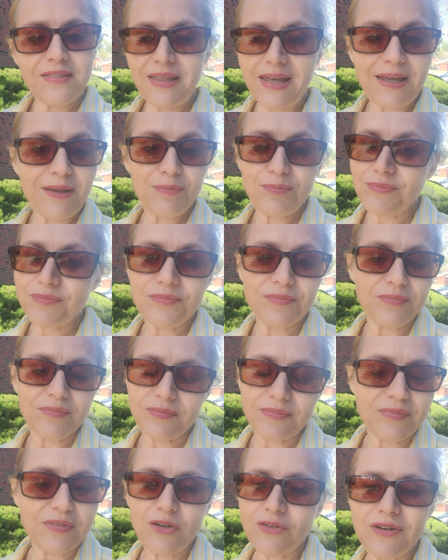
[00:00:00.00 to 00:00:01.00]
then
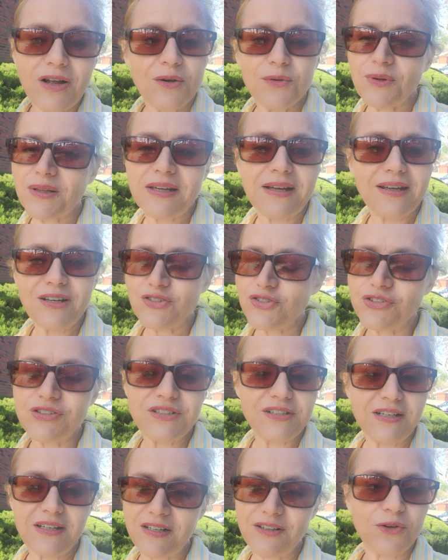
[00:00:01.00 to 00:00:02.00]
they're not really
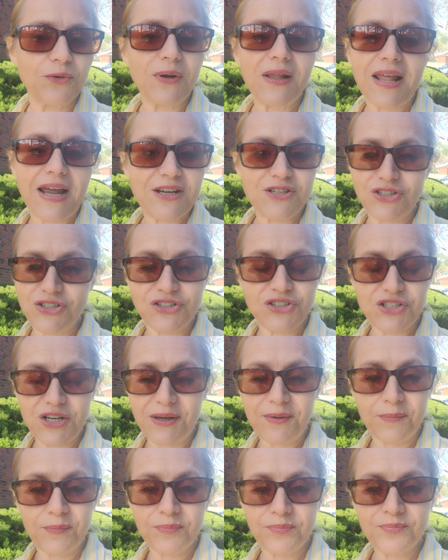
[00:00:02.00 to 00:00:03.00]
interested in the
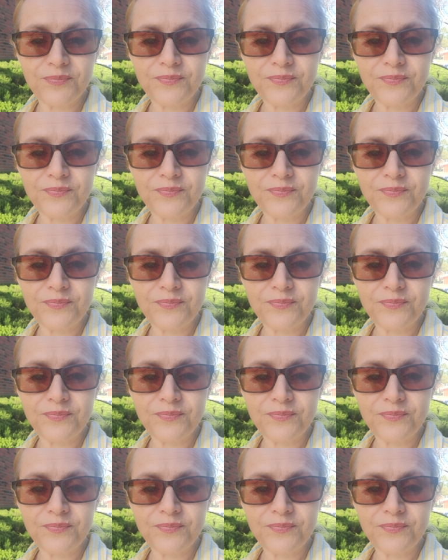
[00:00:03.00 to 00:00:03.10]
relationship.